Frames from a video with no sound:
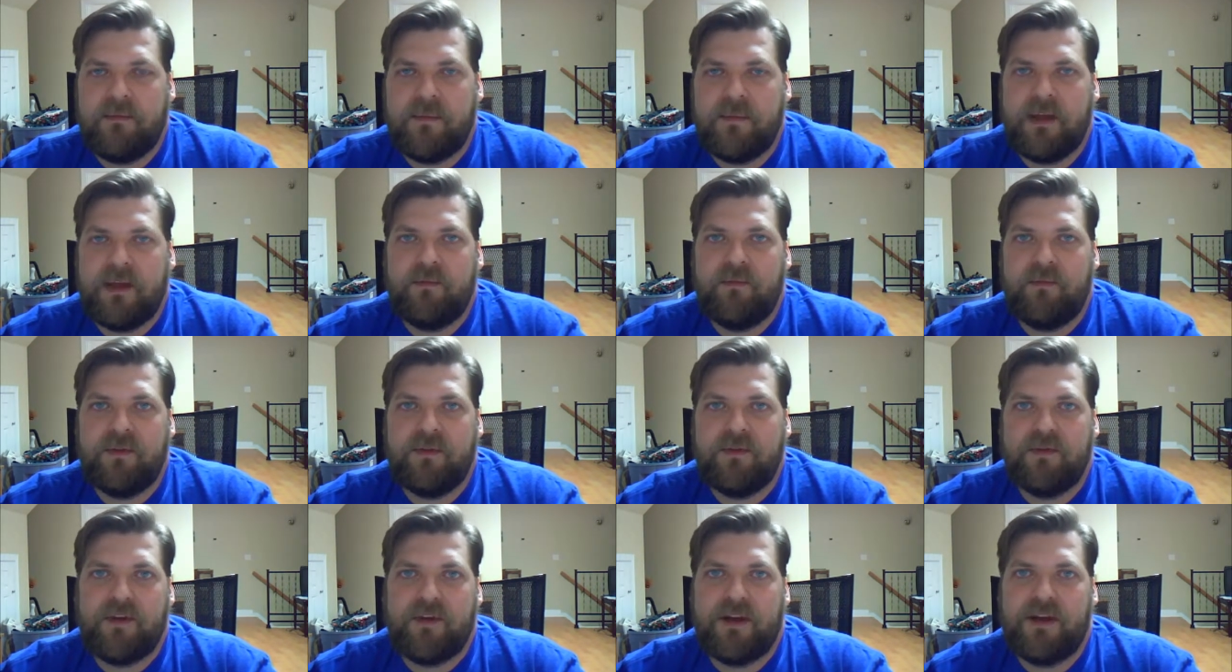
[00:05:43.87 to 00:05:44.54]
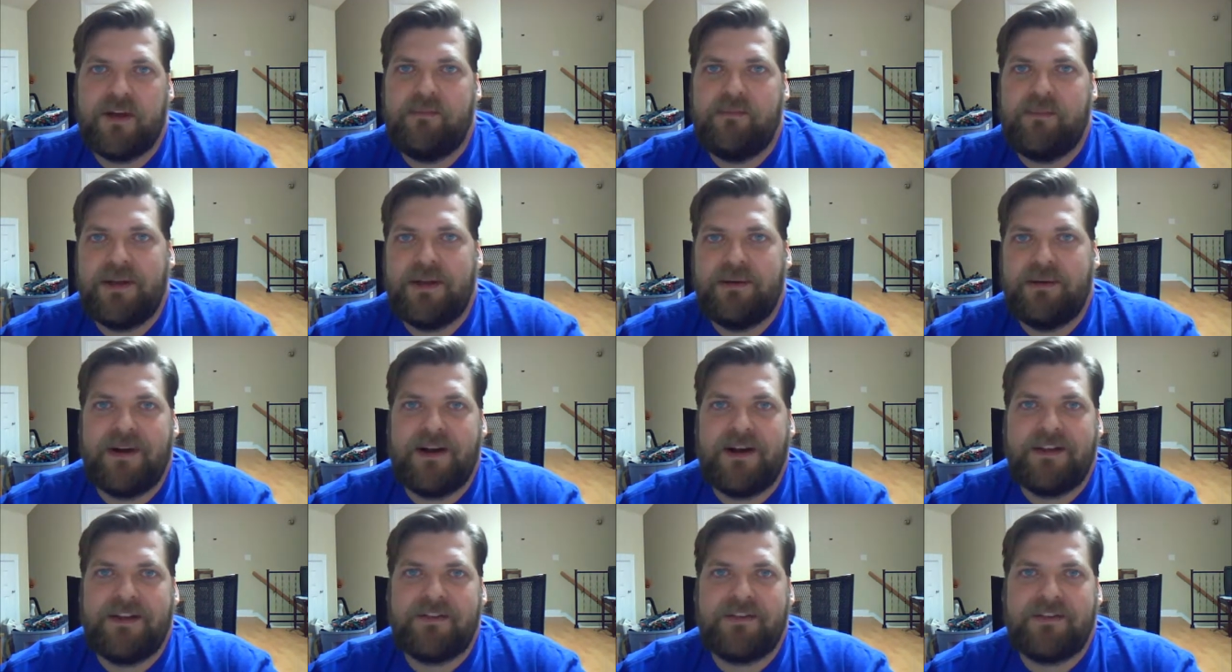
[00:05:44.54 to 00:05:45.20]
And we'll try to
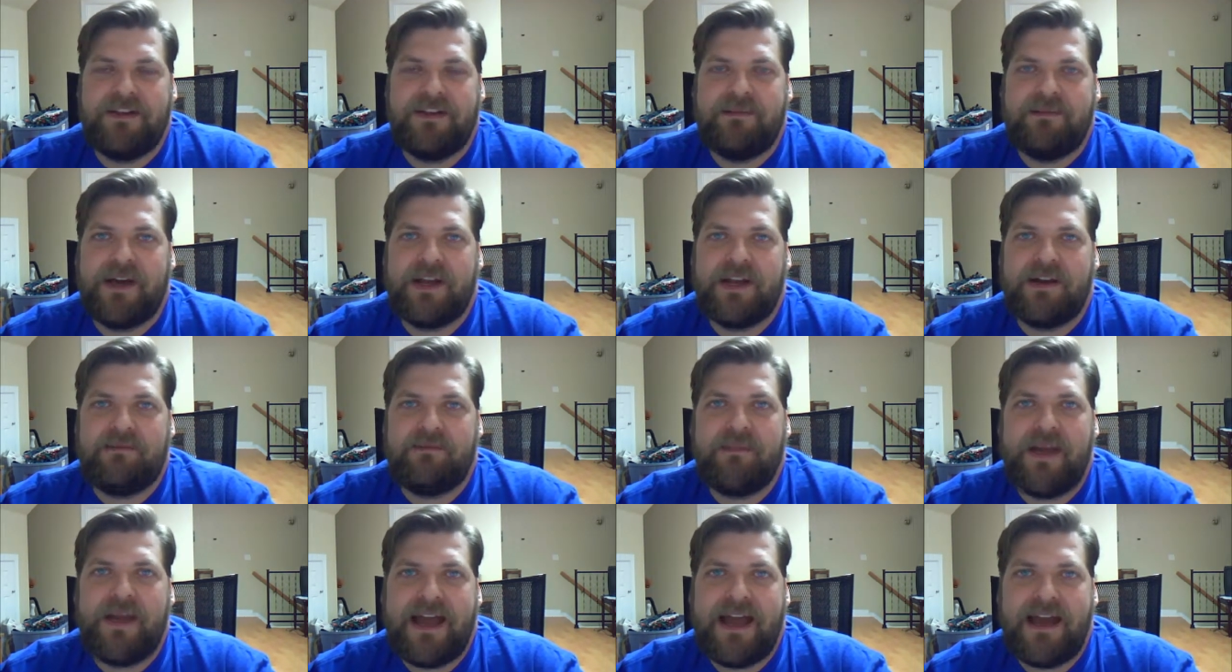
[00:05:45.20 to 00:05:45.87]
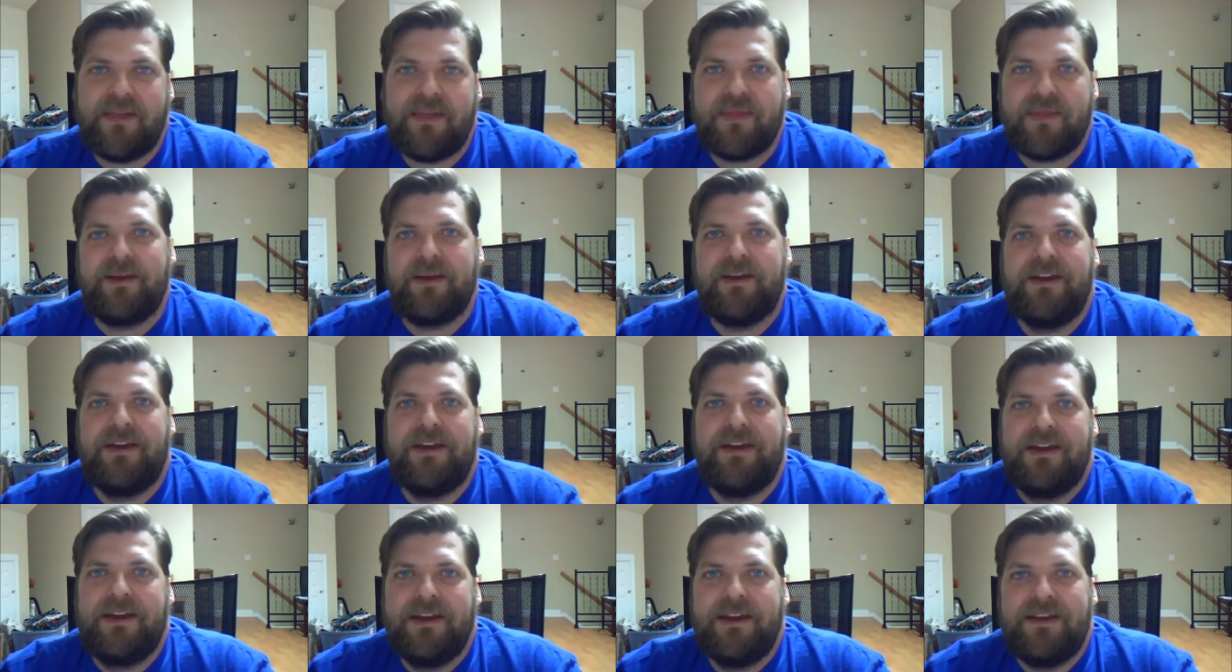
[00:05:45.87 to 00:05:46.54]
minimize the amount of math
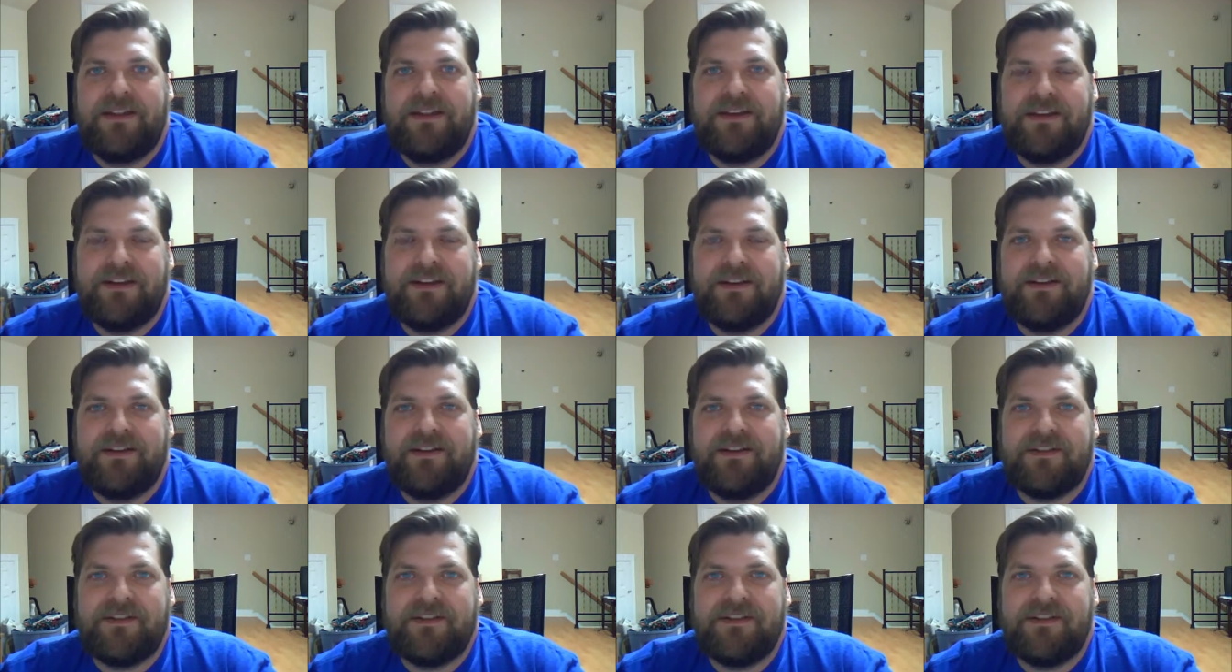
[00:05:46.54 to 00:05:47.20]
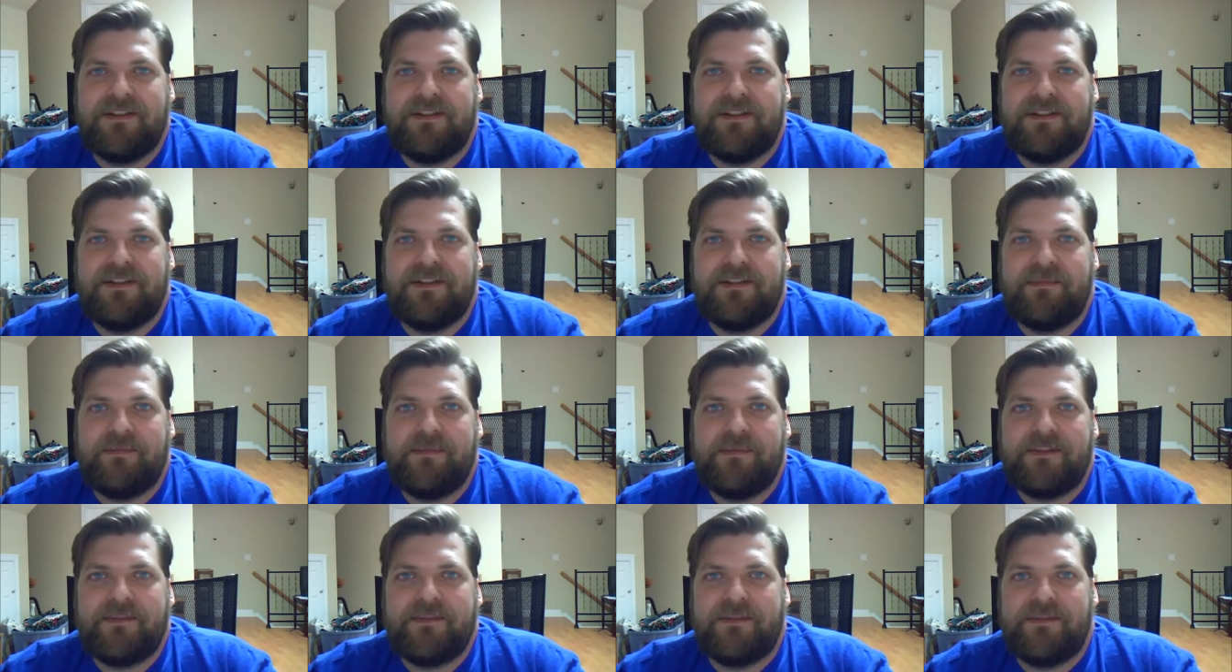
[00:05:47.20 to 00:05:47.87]
that goes into this
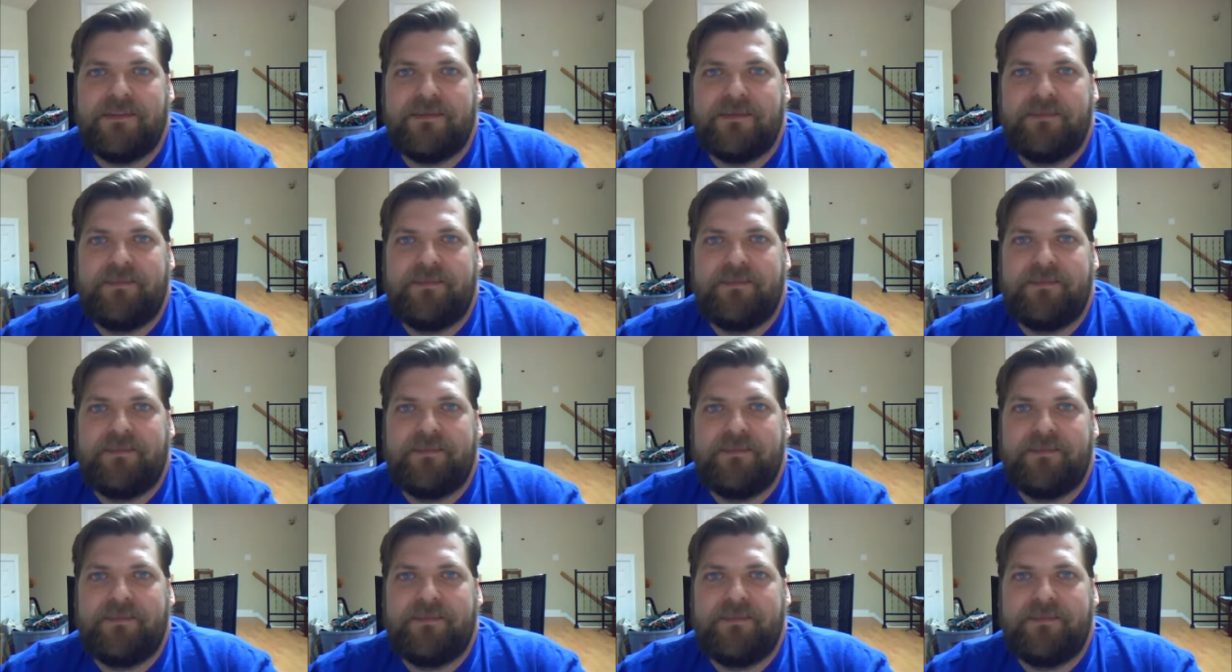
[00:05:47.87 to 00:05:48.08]
semester.